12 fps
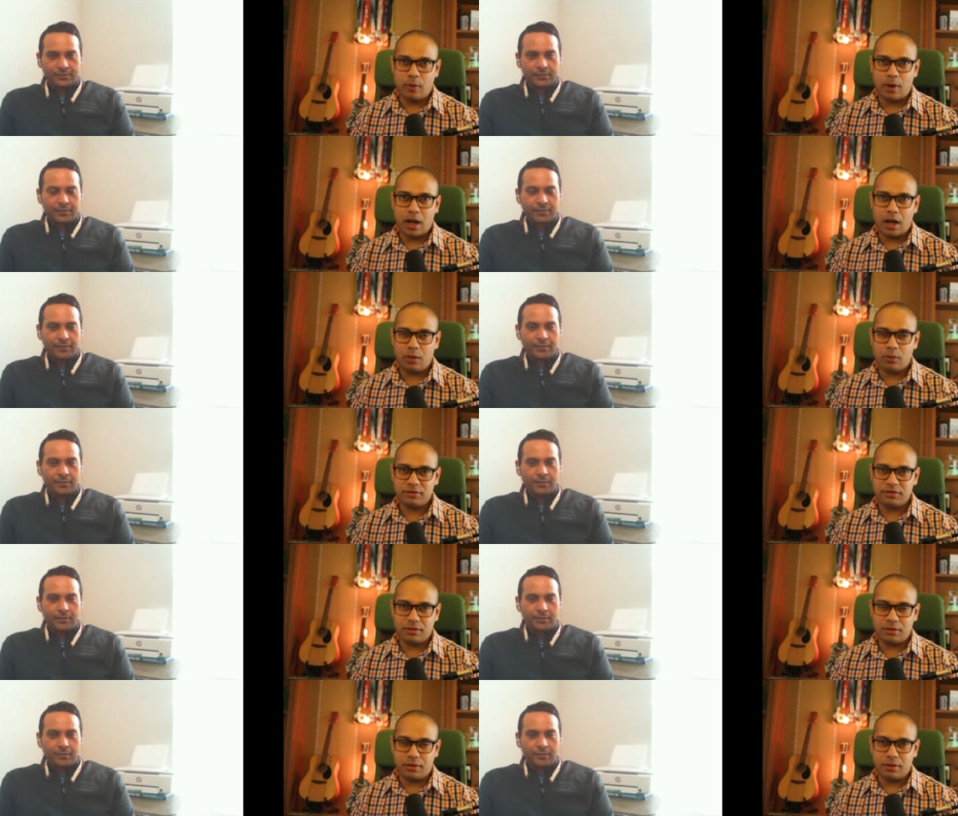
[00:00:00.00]
Speaker 1: how was
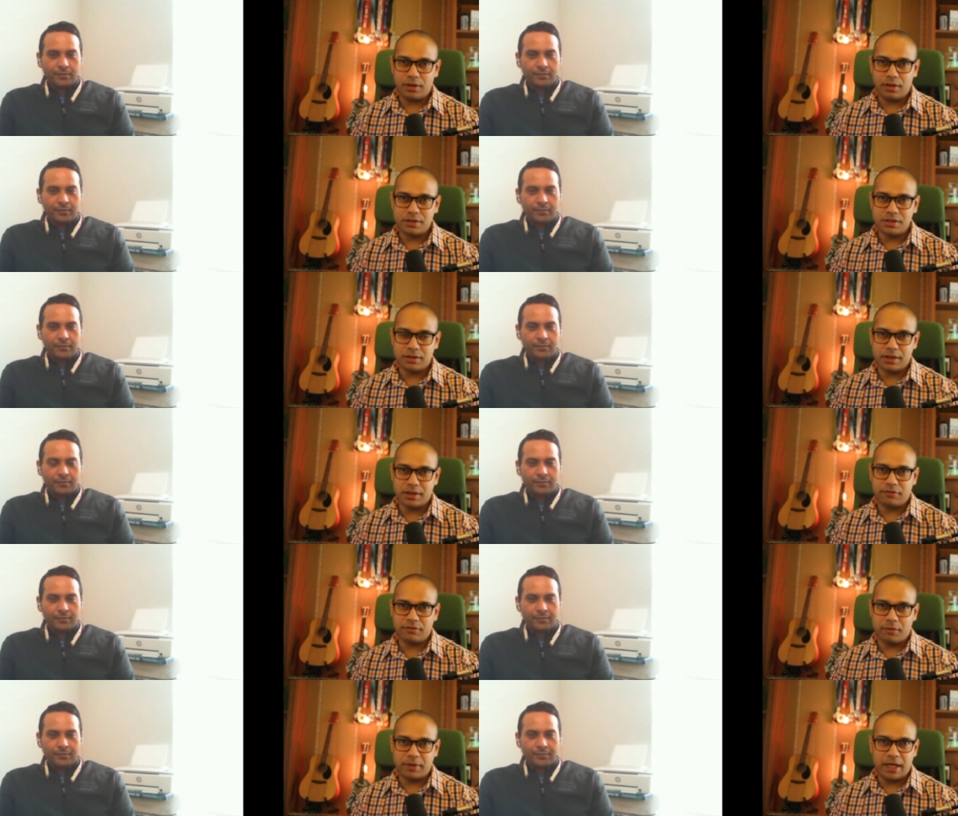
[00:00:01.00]
your journey
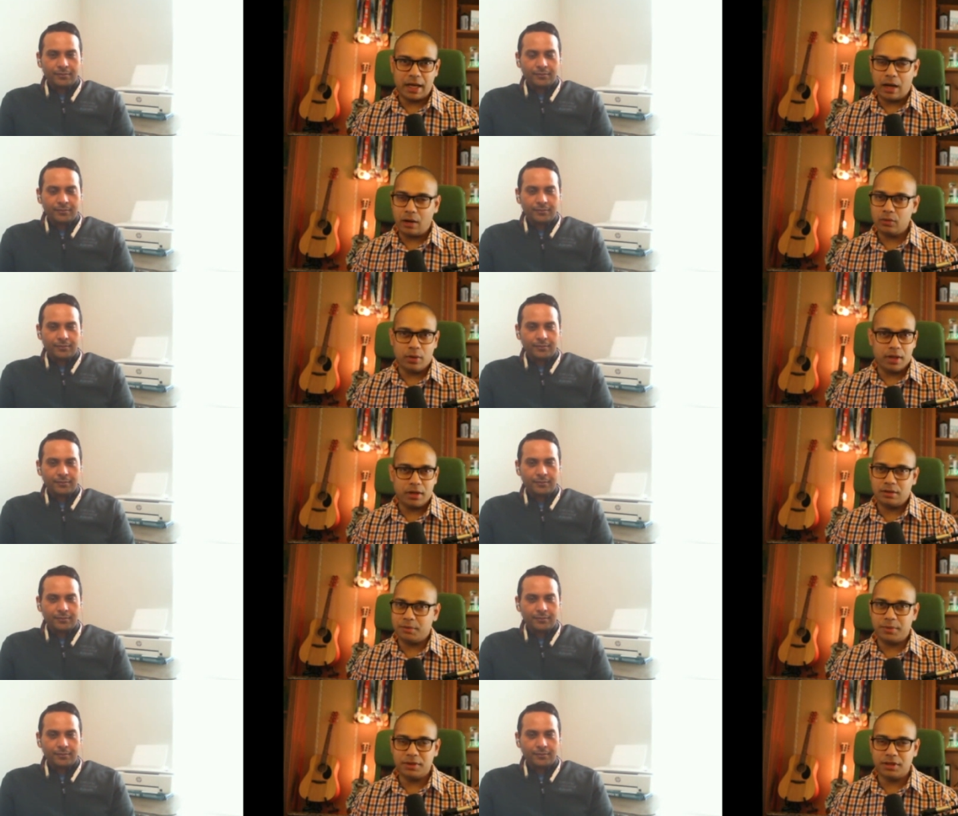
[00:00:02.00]
from that? How you end
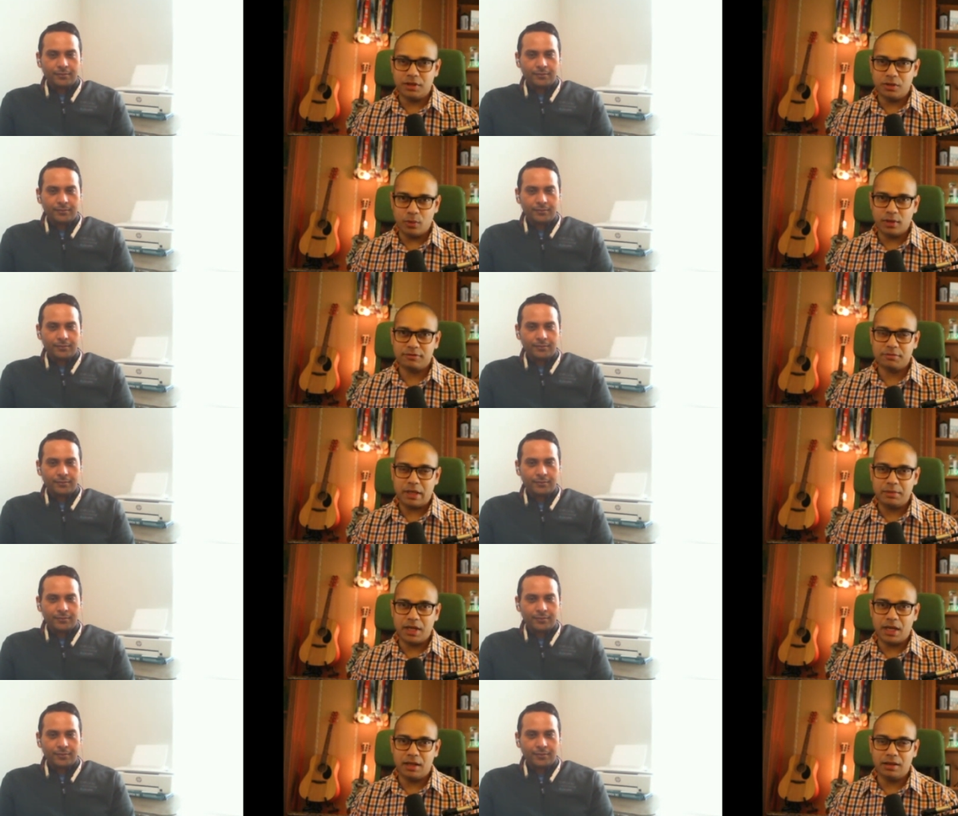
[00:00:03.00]
up in the US?
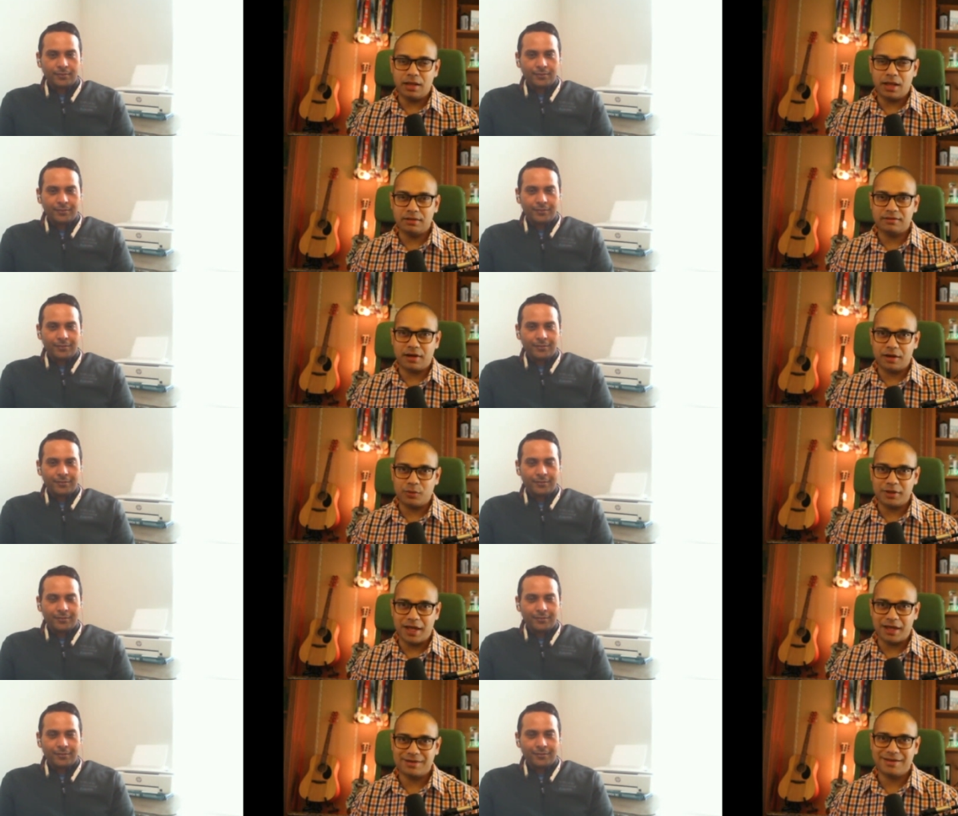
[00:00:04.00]
Maybe I'll I'll start with
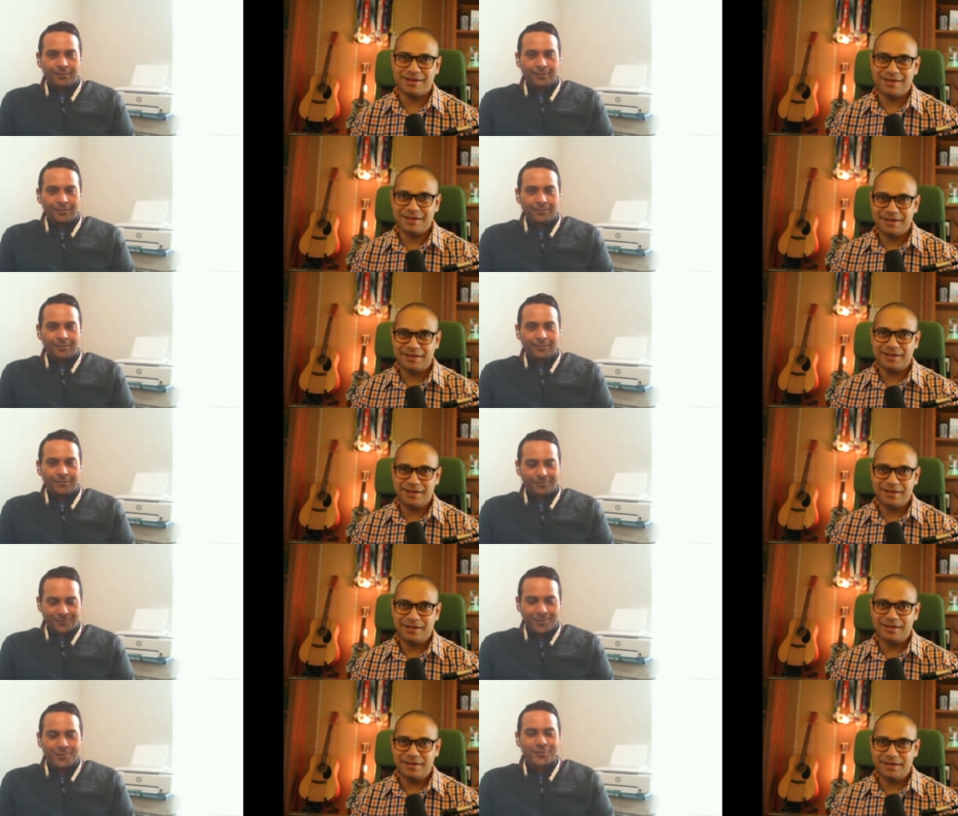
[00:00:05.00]
that.
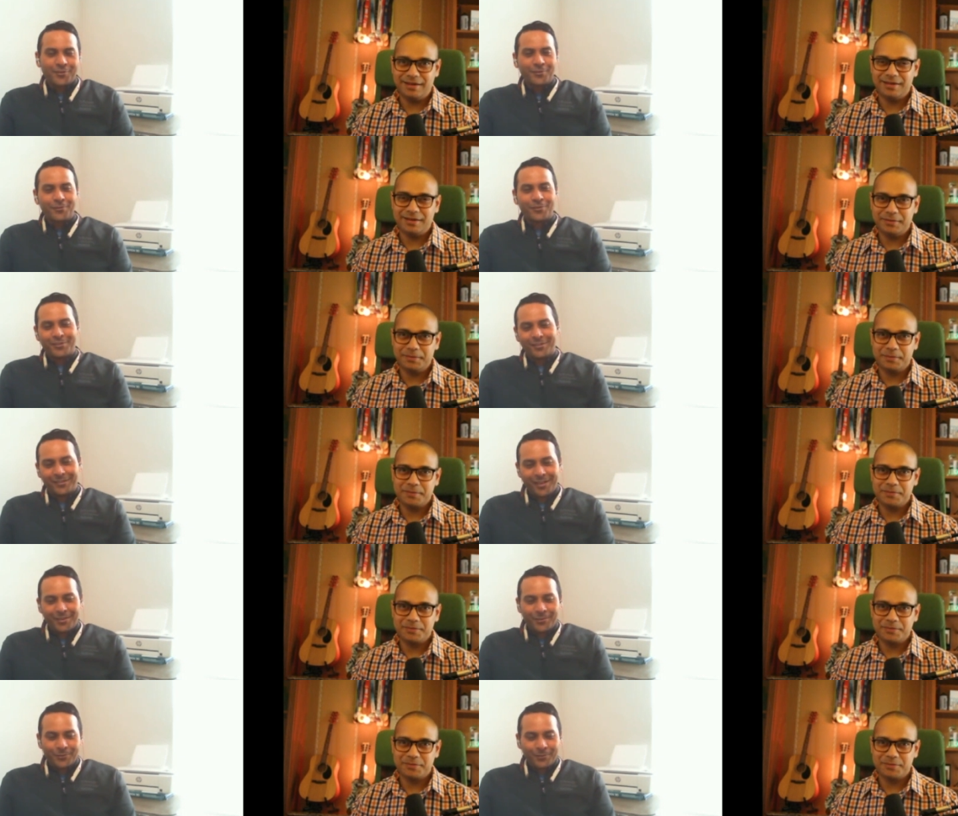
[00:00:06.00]
Speaker 2: Interesting question.
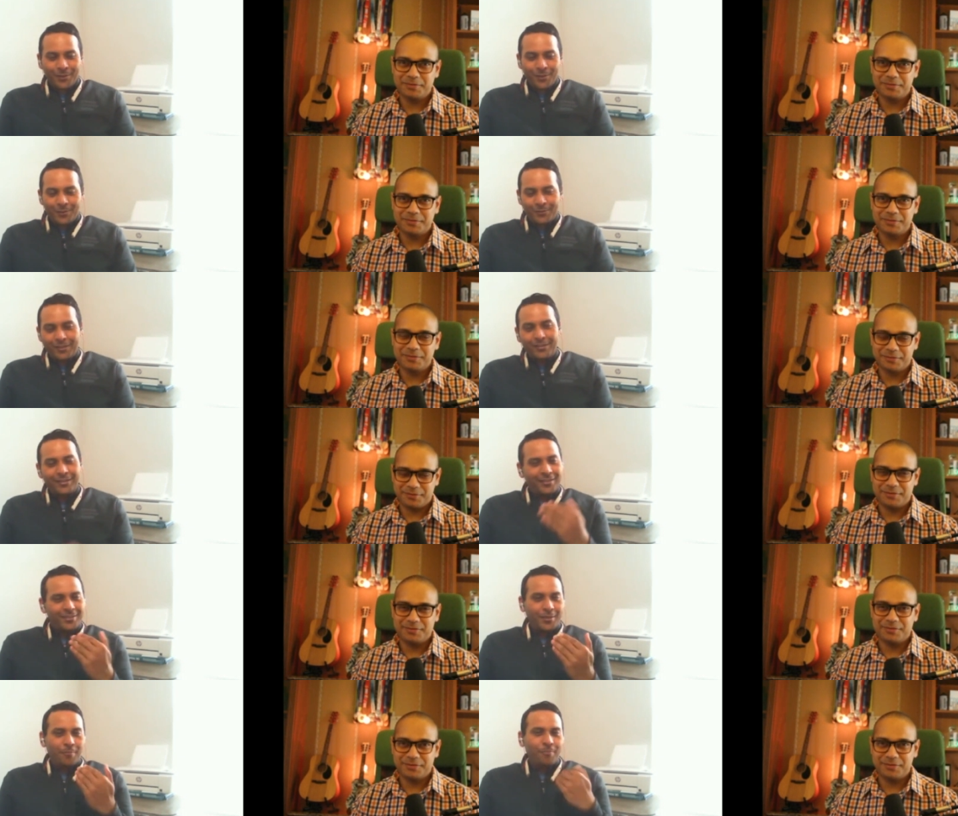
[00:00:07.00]
Thank you. So I'll take
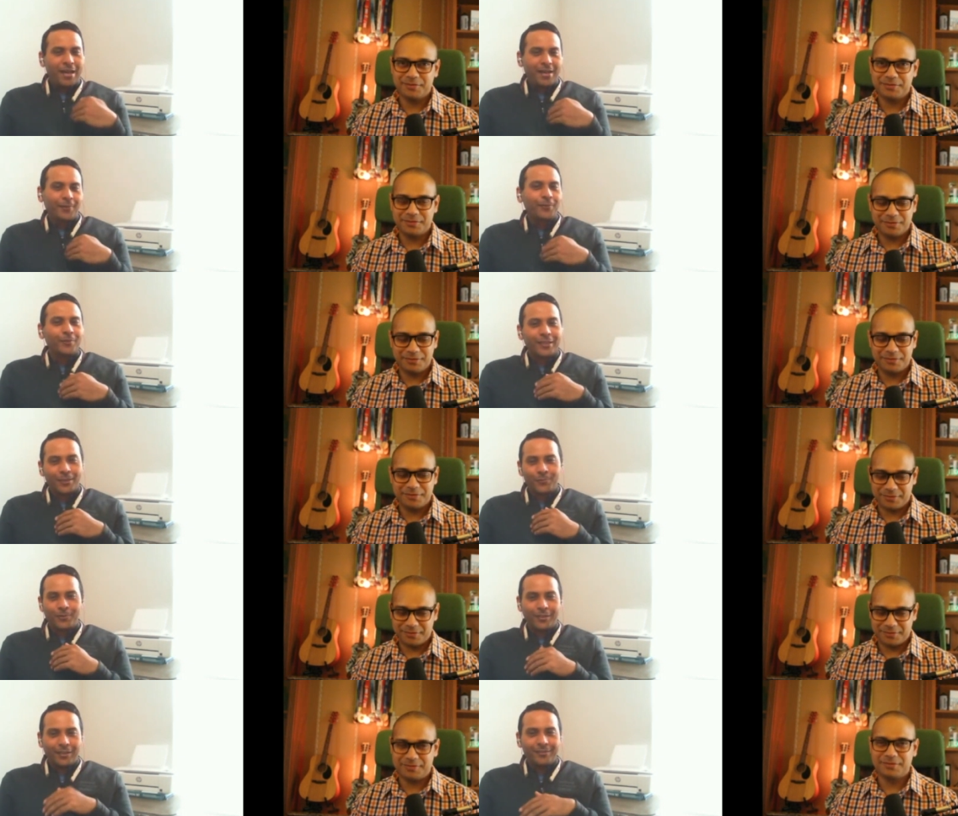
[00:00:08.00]
a step back on
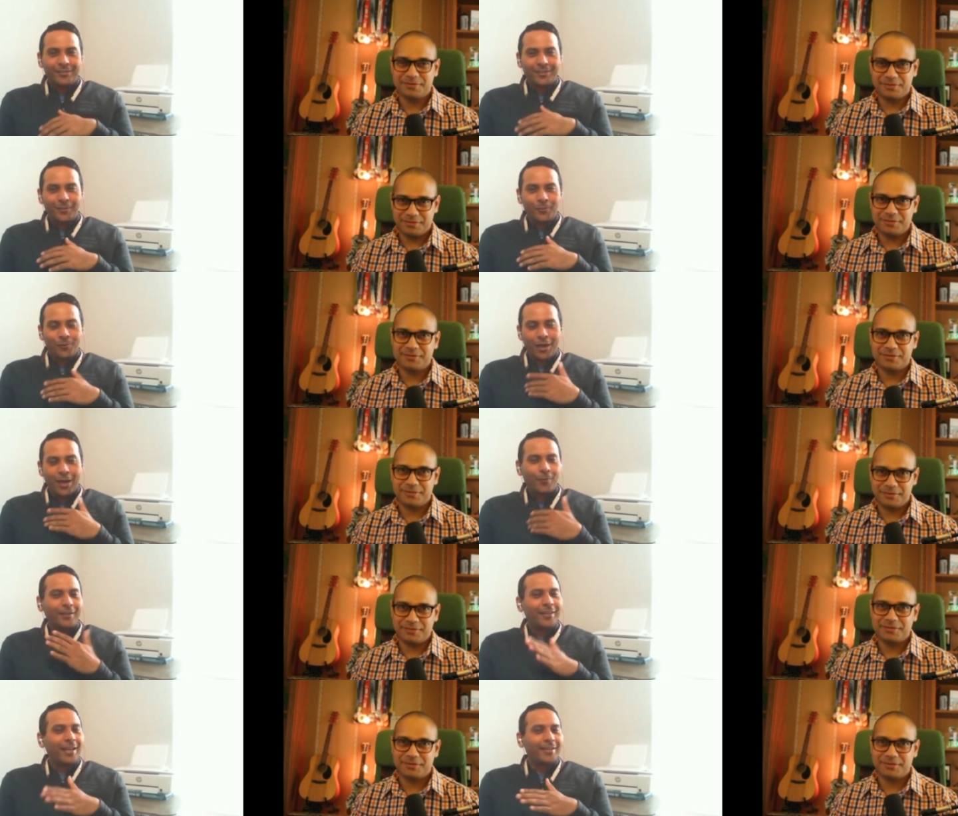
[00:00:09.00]
that one. I'll tell you
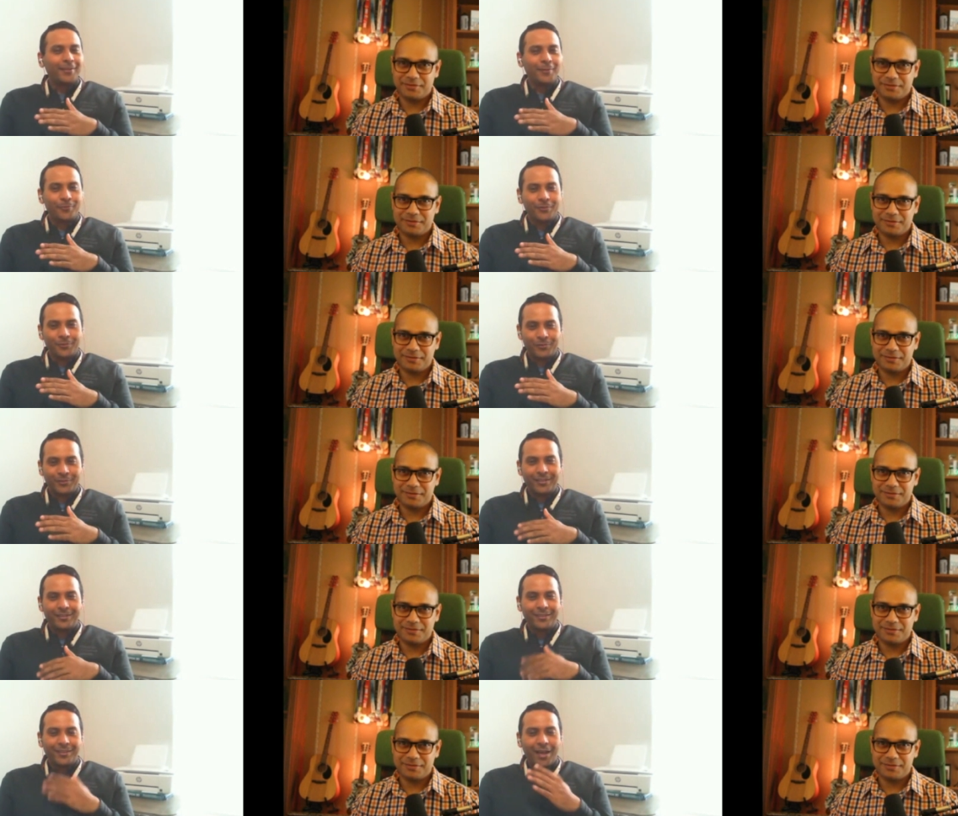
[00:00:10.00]
how I landed up in
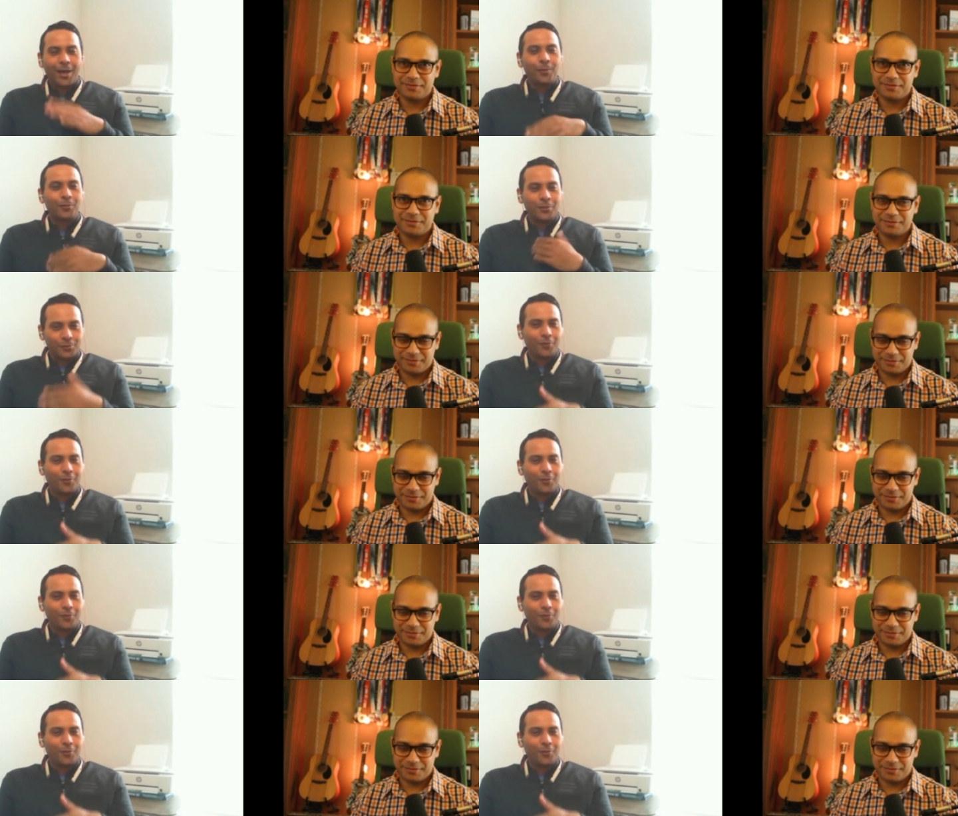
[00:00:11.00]
Finland and how this